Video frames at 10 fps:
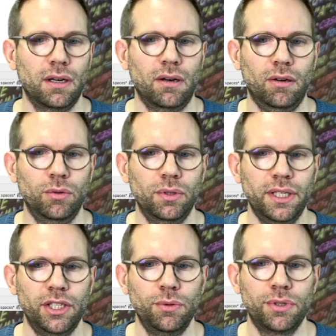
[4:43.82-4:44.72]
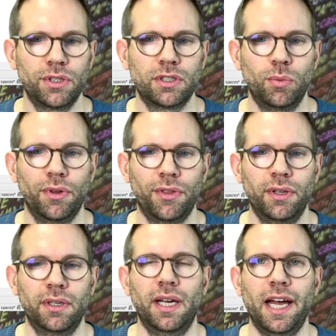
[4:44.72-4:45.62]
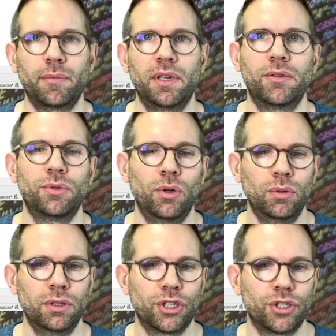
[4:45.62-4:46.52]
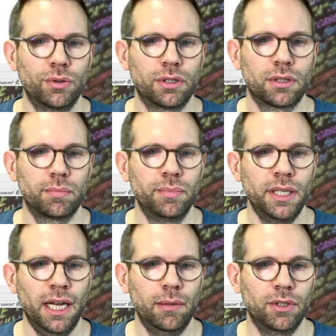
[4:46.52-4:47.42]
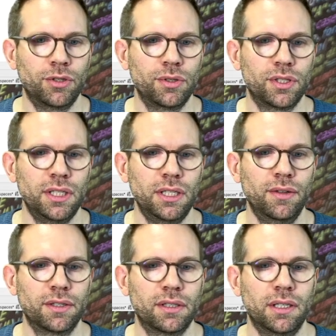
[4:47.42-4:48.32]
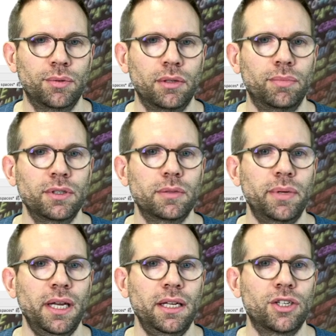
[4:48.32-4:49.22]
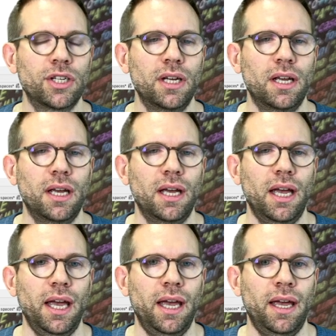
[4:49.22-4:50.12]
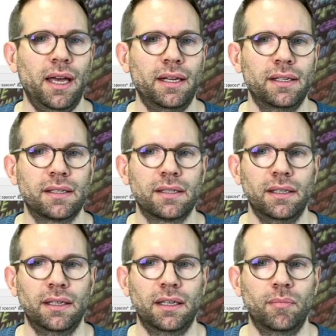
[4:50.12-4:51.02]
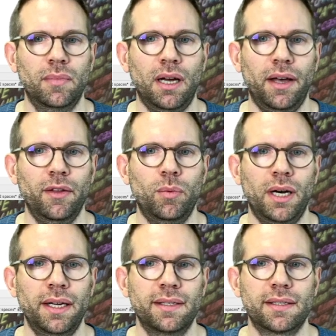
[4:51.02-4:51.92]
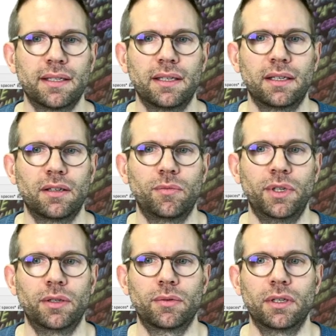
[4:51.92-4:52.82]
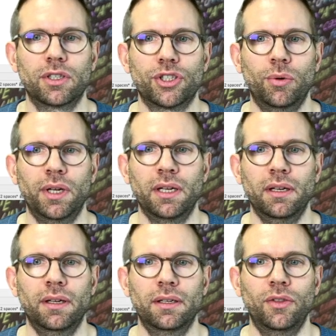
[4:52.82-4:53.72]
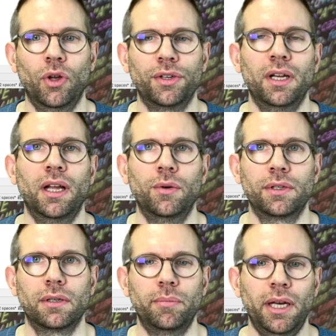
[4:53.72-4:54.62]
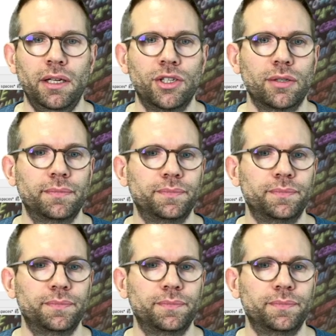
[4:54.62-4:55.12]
Only users with the admin role should be able to see the secret books page. And otherwise, we're showing a not allowed page.